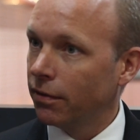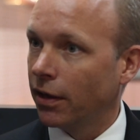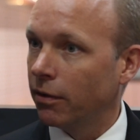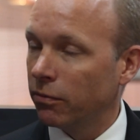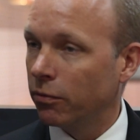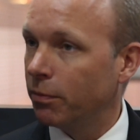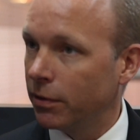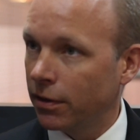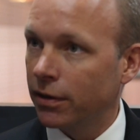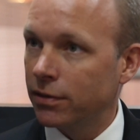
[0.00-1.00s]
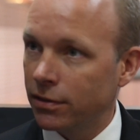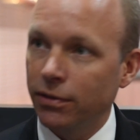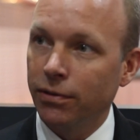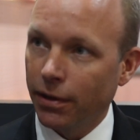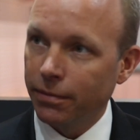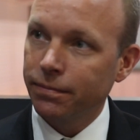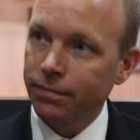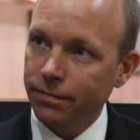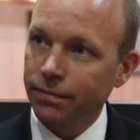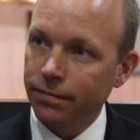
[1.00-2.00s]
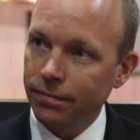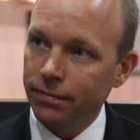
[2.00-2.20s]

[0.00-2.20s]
then we'd be delighted to do that.